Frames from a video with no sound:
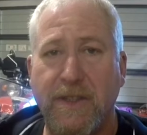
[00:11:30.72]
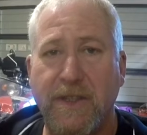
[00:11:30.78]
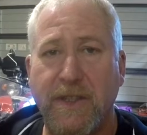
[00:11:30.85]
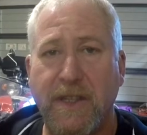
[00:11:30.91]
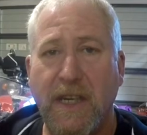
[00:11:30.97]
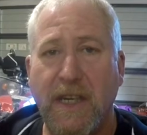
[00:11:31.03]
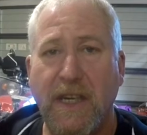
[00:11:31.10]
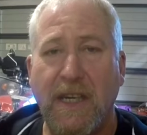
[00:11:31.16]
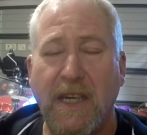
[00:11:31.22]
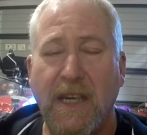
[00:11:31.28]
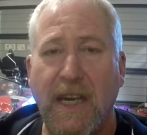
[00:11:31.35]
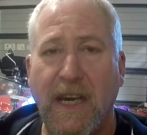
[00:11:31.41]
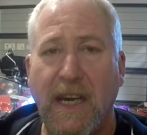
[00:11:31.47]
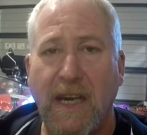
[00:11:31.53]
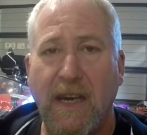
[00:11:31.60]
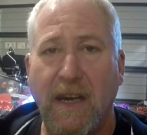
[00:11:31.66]
as
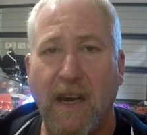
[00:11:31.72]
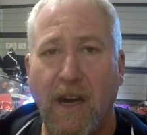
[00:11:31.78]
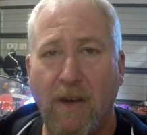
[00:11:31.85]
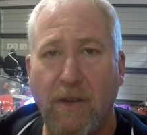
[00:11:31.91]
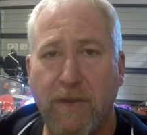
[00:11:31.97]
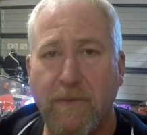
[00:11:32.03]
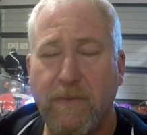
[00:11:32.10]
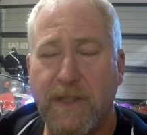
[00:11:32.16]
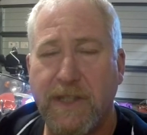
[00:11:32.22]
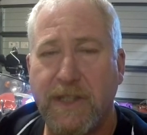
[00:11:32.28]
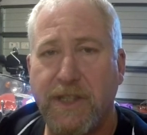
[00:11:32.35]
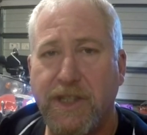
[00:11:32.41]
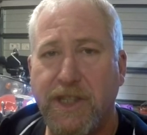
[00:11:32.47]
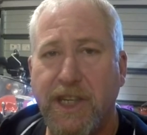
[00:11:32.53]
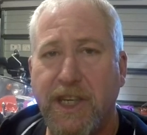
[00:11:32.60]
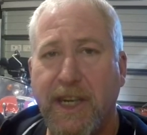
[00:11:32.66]
Holden, which is
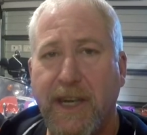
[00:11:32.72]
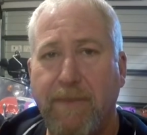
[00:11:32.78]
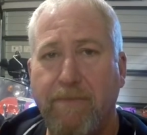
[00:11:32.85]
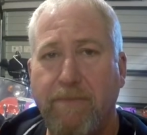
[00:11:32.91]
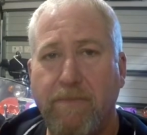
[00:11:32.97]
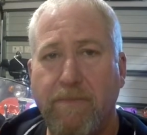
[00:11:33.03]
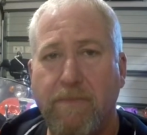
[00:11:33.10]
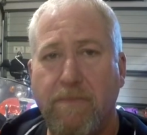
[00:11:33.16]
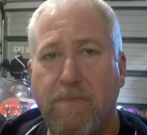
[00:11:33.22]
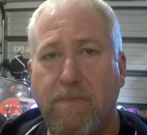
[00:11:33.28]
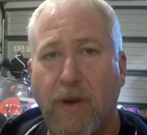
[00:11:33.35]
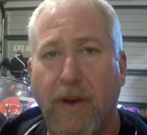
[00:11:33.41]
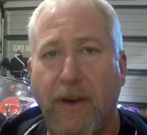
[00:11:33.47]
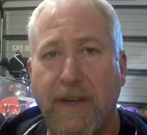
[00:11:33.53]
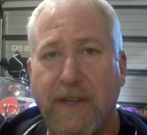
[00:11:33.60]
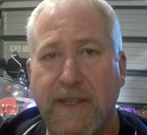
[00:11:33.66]
a GM
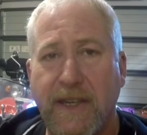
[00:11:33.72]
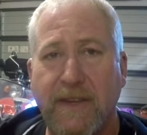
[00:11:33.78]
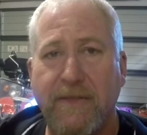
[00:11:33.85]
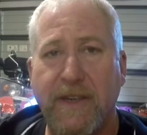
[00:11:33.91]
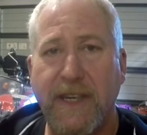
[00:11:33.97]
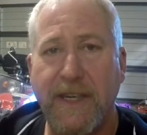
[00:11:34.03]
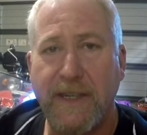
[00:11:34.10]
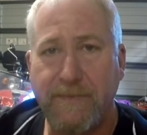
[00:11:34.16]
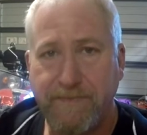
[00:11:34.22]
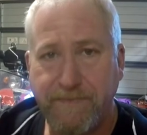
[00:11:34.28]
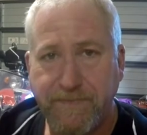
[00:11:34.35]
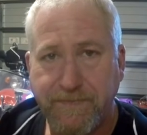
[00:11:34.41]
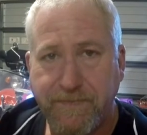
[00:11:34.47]
product over here,